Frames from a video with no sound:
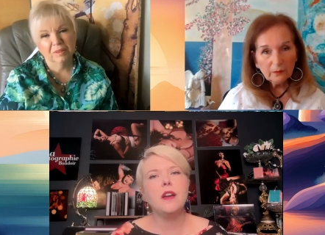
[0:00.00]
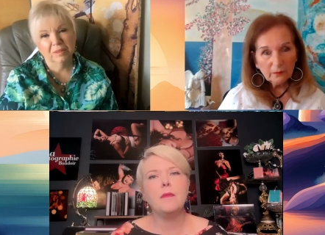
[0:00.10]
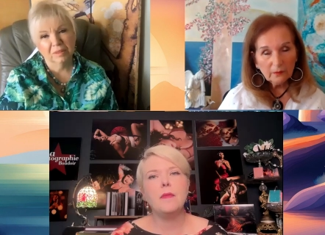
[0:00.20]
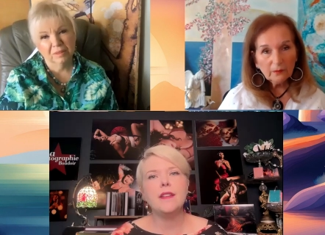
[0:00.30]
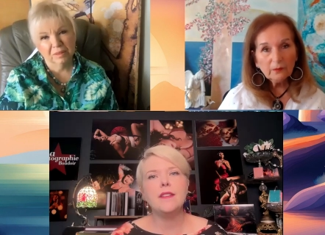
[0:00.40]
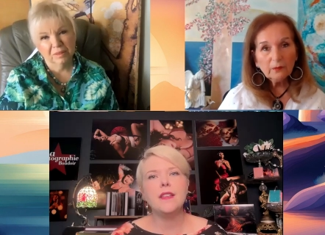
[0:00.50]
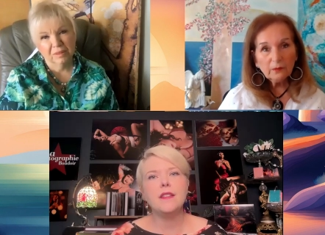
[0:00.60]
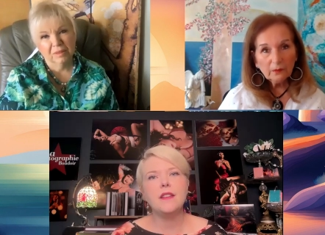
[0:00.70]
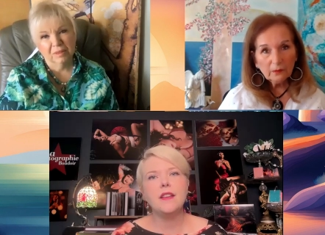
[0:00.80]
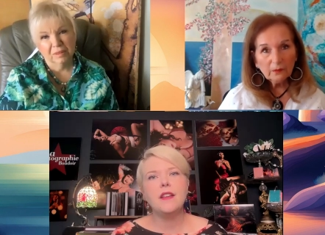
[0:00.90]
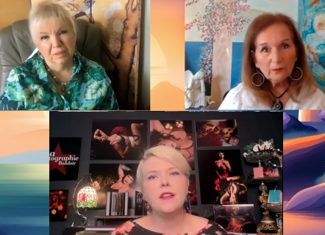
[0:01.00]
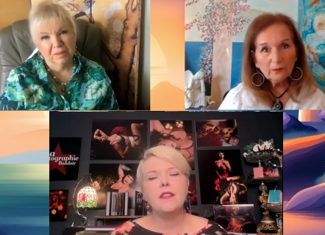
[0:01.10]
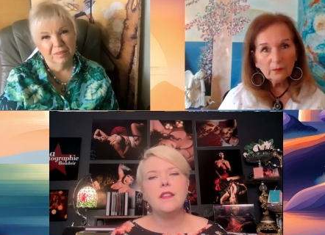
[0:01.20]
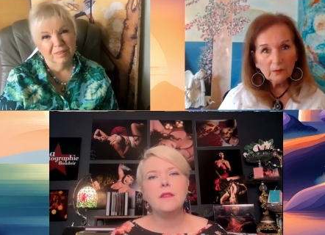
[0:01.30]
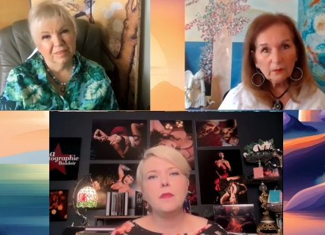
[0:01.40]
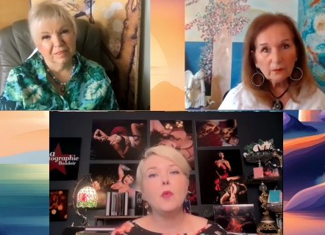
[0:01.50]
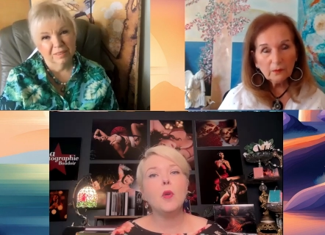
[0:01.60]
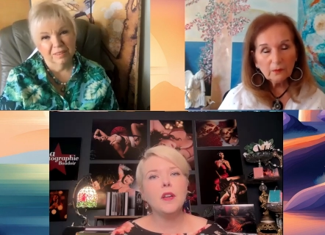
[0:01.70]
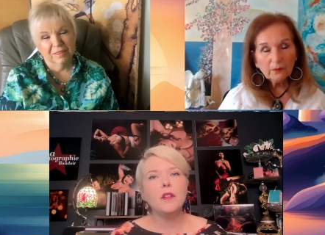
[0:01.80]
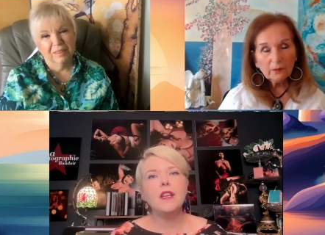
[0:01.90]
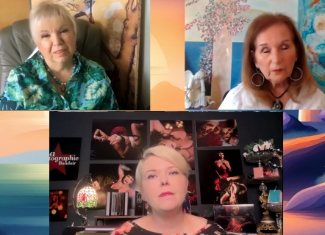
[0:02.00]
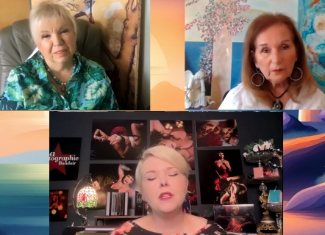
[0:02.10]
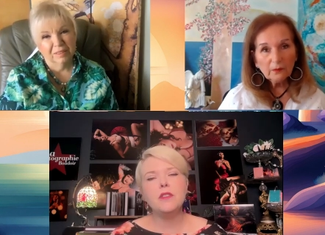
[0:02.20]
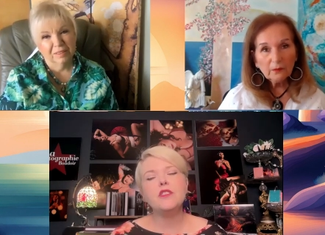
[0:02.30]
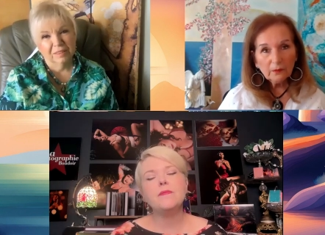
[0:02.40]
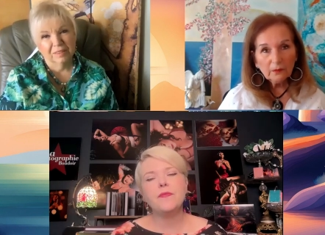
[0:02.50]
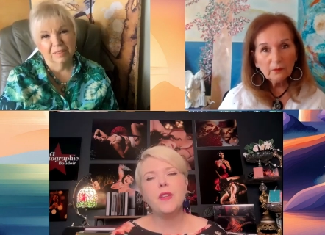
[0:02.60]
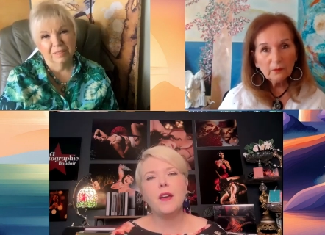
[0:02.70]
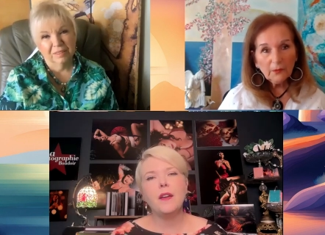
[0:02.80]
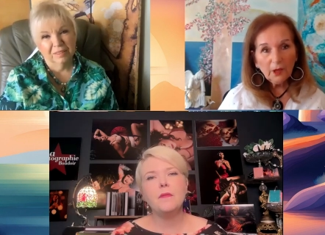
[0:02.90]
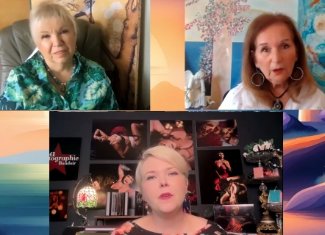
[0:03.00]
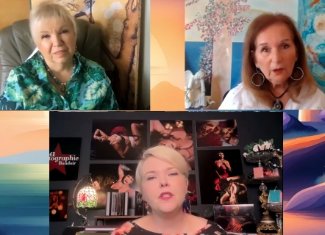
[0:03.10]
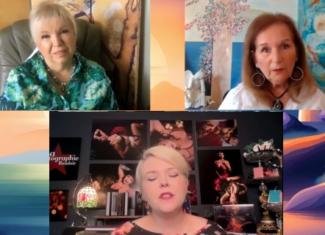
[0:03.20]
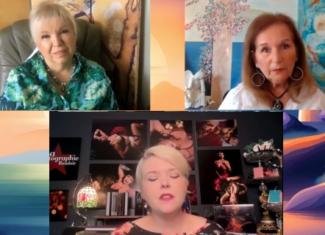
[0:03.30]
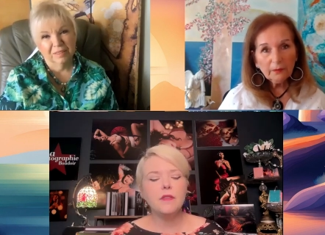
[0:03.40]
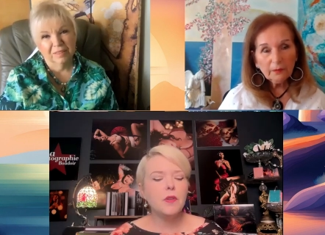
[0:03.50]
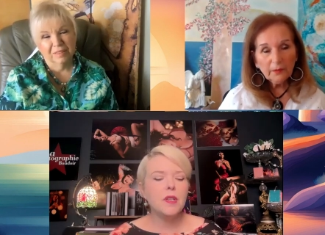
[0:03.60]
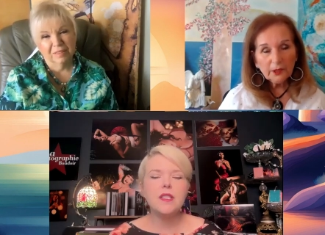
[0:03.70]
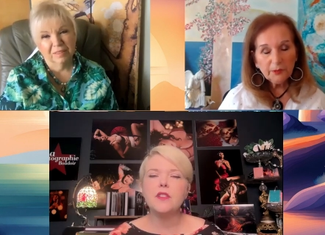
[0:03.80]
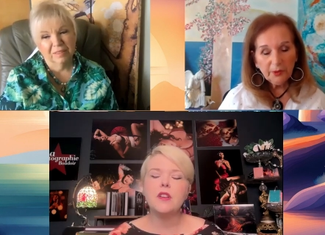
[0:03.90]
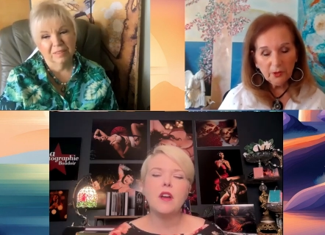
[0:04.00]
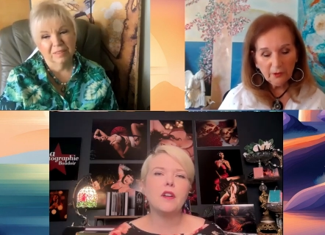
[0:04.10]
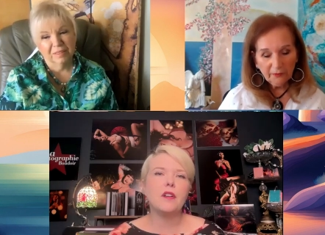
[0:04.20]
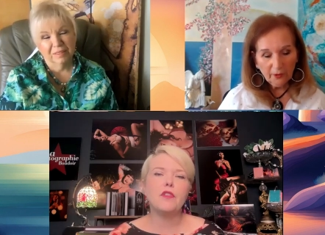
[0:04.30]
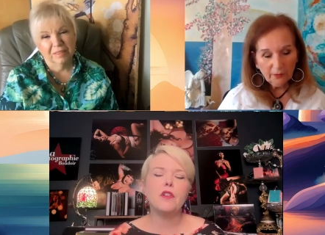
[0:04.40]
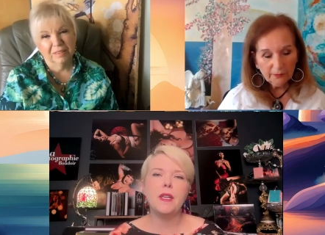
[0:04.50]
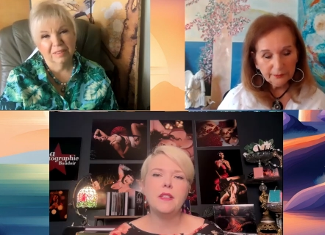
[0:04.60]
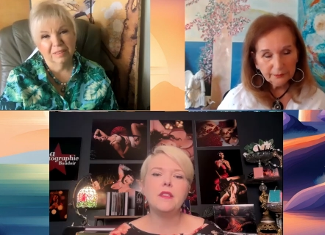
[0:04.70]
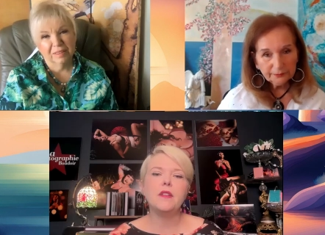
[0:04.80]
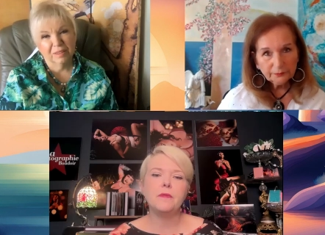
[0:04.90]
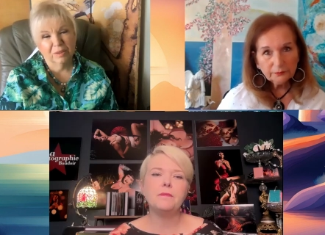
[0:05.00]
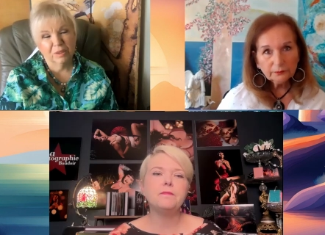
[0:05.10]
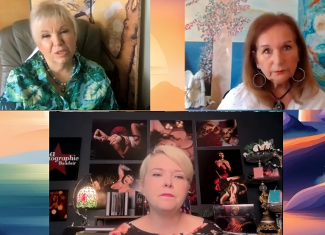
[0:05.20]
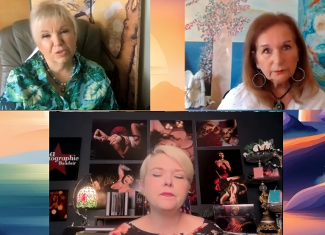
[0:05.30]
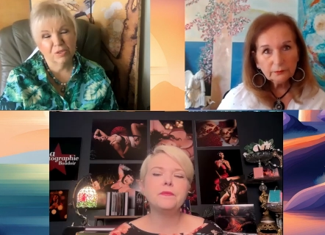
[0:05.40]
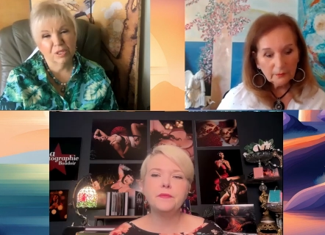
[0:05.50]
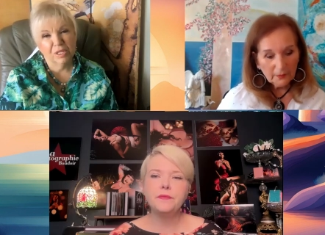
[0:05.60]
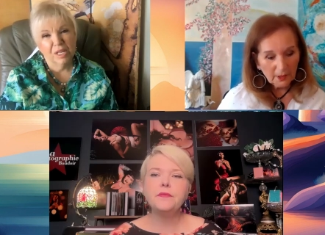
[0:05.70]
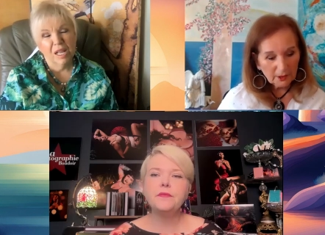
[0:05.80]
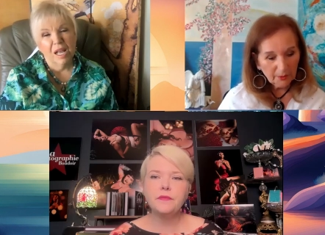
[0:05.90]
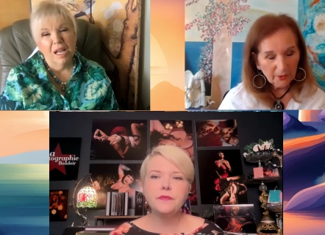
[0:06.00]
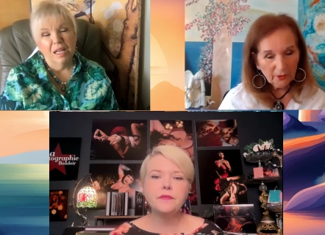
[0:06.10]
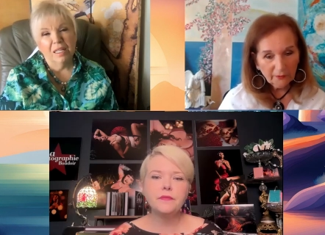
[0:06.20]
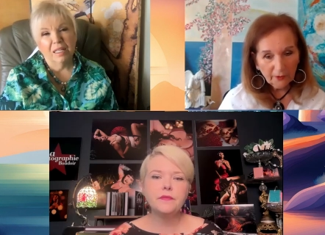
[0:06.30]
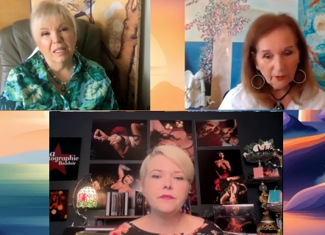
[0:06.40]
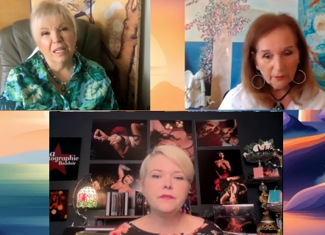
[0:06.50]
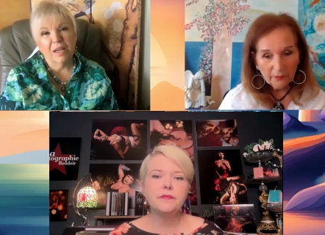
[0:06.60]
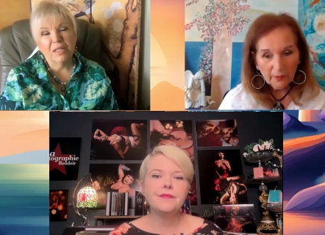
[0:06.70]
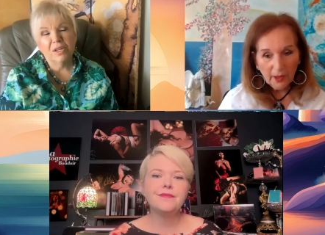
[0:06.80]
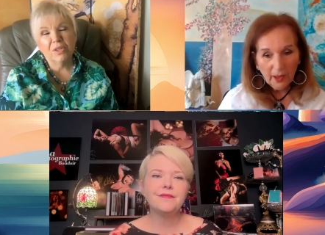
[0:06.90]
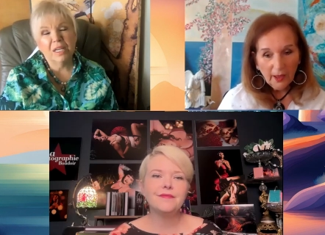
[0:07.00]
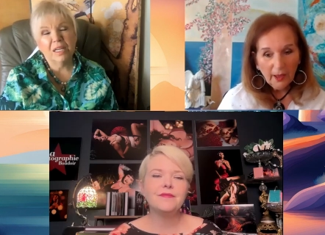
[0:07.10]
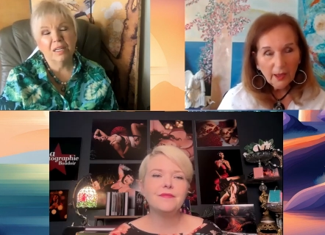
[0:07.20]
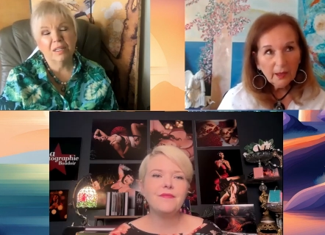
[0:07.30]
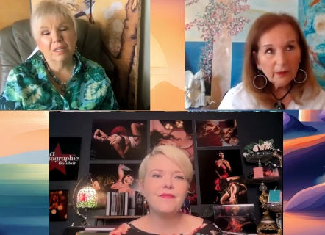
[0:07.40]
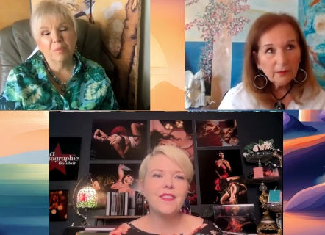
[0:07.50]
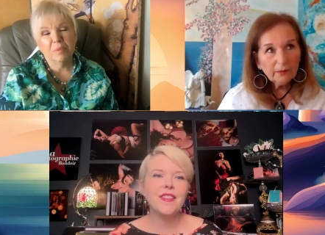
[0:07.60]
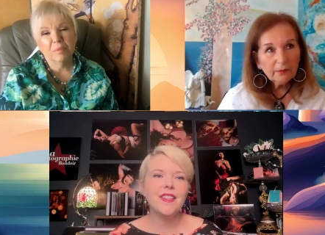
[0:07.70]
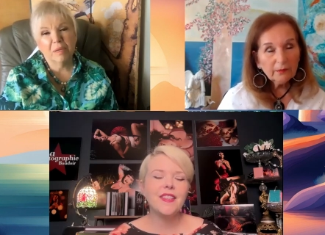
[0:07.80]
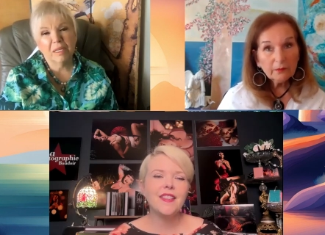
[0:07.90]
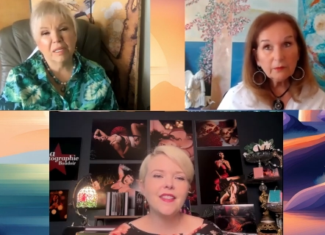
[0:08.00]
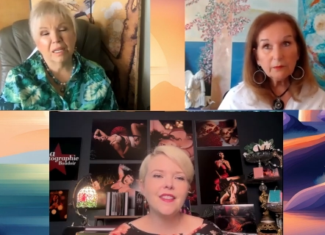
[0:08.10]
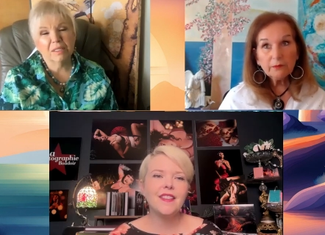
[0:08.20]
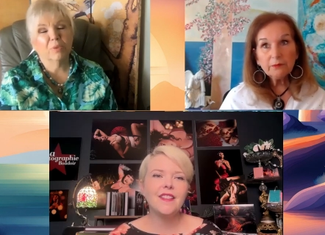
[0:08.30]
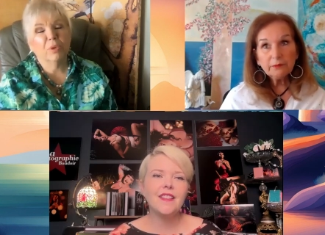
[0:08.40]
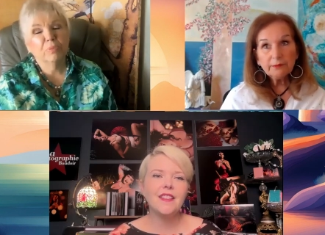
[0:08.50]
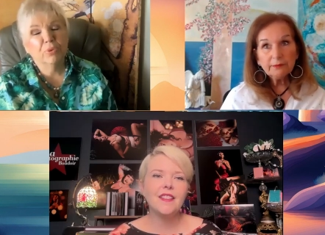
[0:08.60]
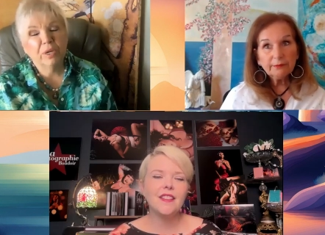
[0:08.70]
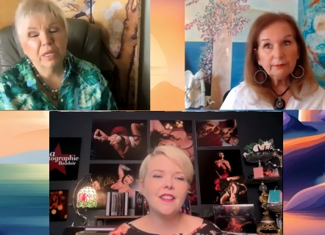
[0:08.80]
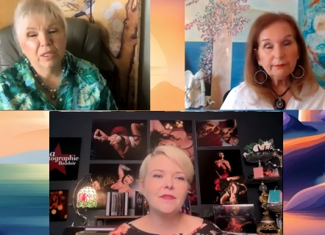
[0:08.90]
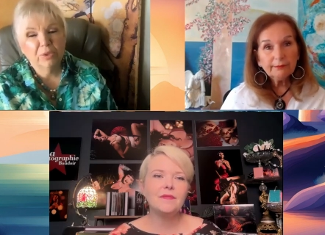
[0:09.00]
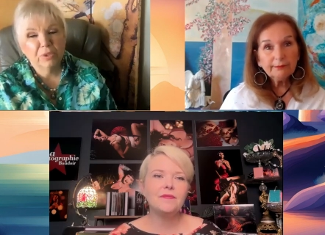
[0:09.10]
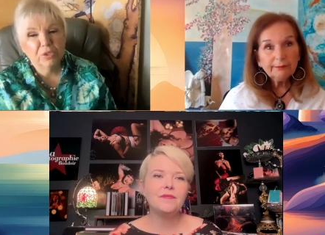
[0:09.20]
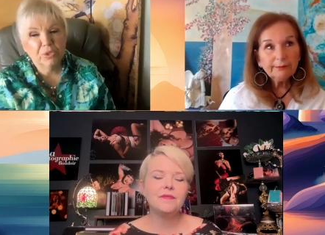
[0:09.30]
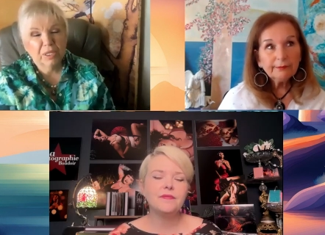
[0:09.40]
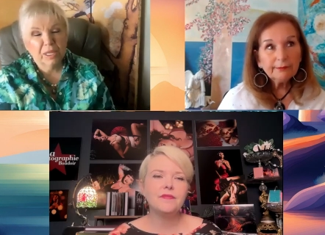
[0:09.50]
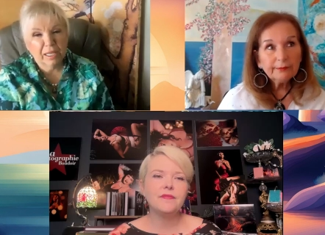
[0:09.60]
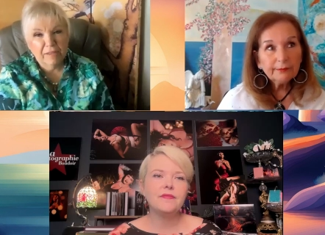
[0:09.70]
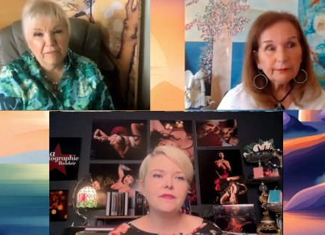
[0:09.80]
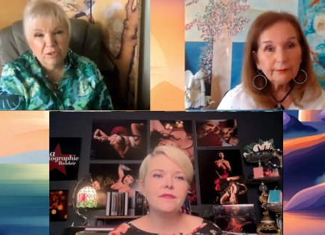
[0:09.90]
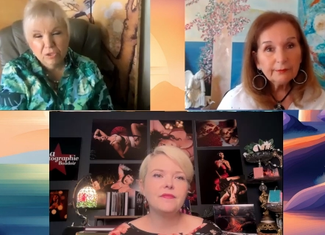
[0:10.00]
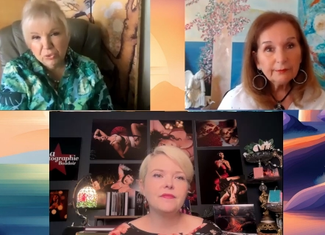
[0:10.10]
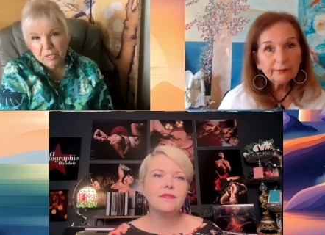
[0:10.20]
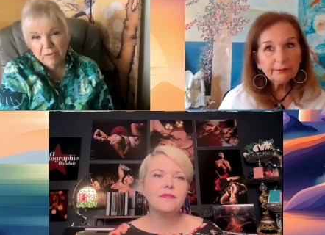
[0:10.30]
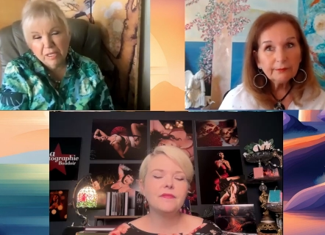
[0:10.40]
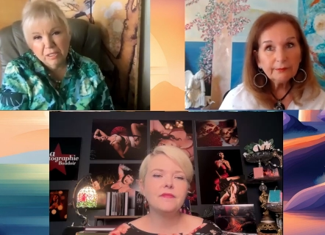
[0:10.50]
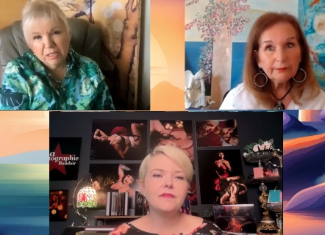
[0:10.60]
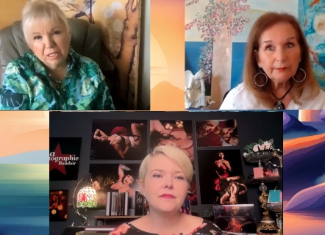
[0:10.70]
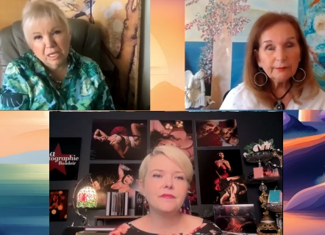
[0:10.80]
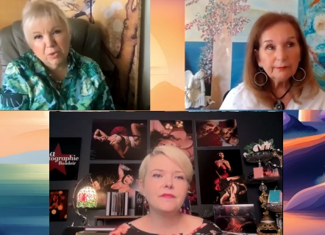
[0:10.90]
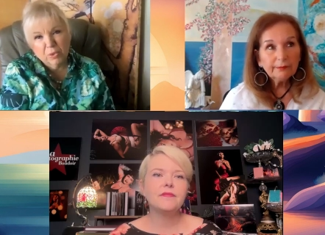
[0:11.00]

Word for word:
Speaker 1: um, as the the memorial image, um, which is of course such beautiful. an honor.
Speaker 2: It's beautiful. Now I know that um, at, at, one point you were doing like you, you do events like